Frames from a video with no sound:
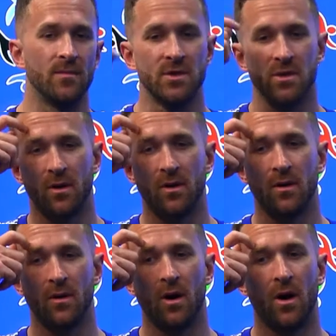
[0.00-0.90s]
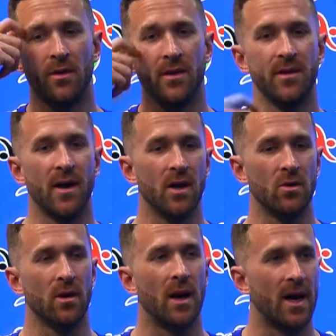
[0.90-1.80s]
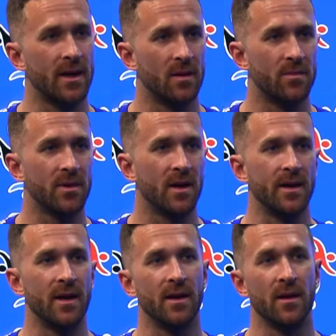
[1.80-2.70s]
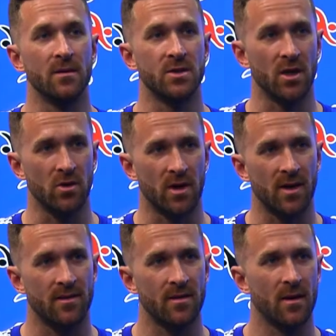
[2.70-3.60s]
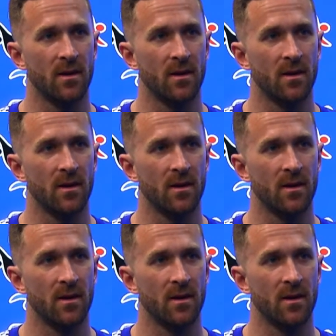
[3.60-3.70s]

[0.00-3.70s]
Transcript: So on the day you'll line up, and there they'll check your kit.